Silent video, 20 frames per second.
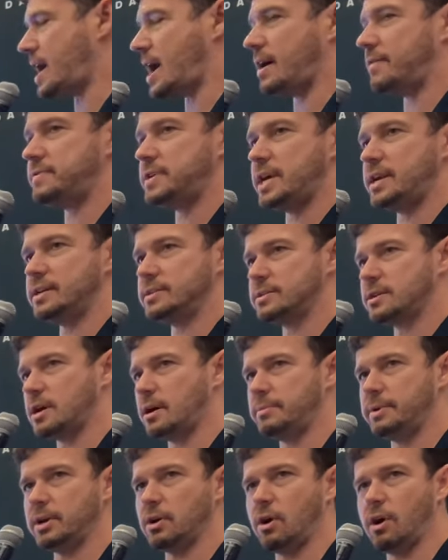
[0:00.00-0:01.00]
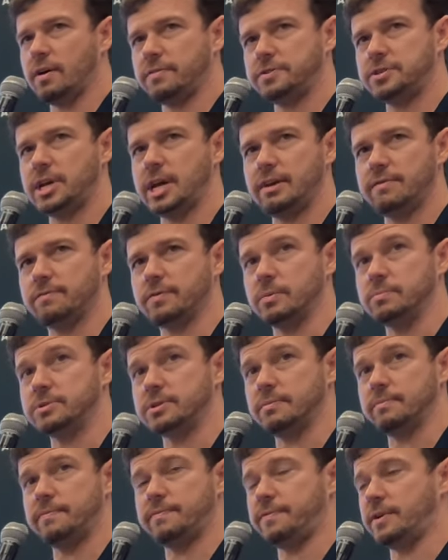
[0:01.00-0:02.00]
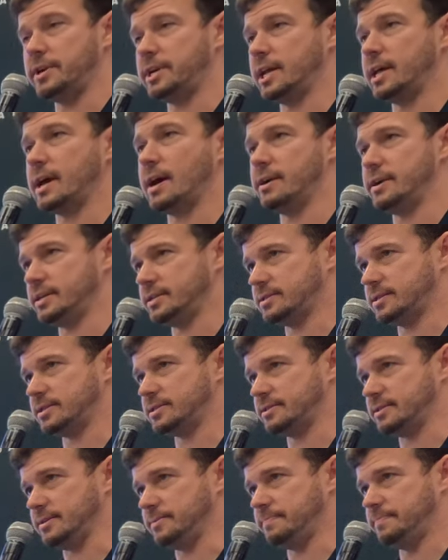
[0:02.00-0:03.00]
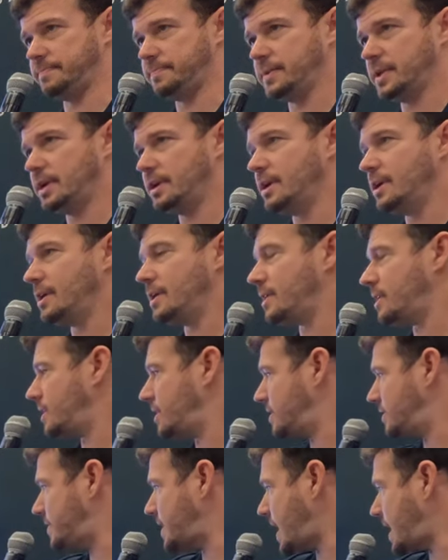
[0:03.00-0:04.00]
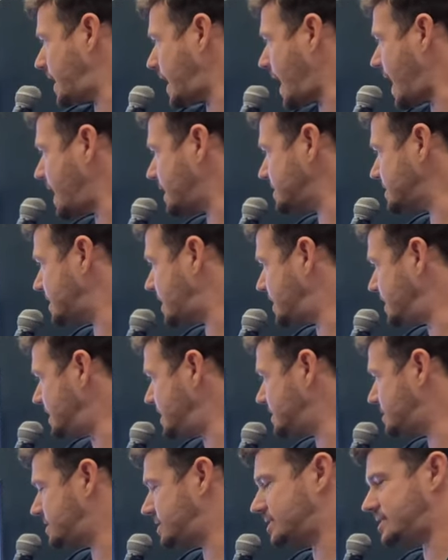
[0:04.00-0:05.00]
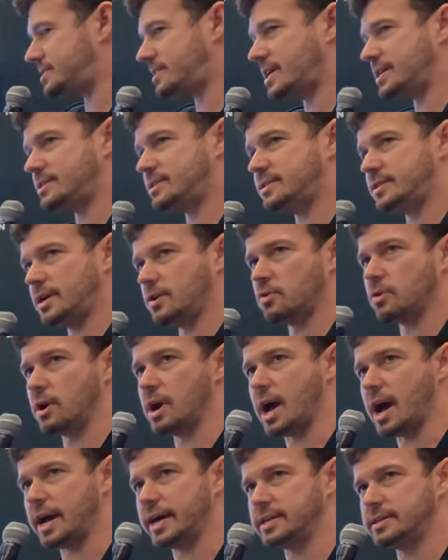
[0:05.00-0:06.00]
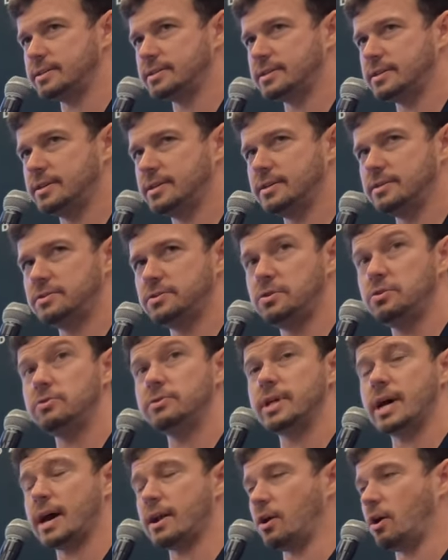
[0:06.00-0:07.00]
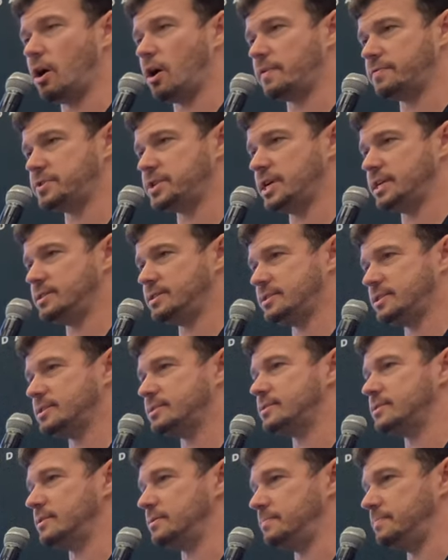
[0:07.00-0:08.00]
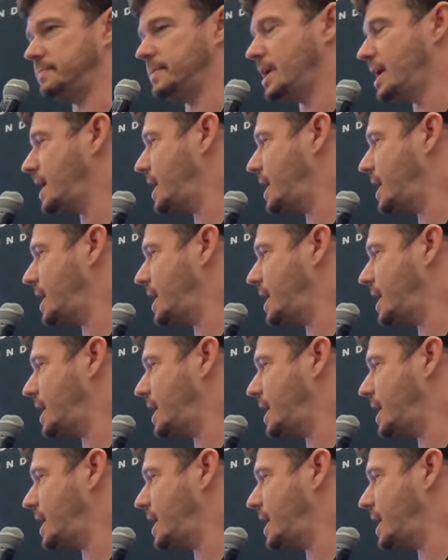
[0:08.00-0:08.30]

N A V data is coming off-chain from some fund accounting system. That asset needs to stay synchronized to that off-chain system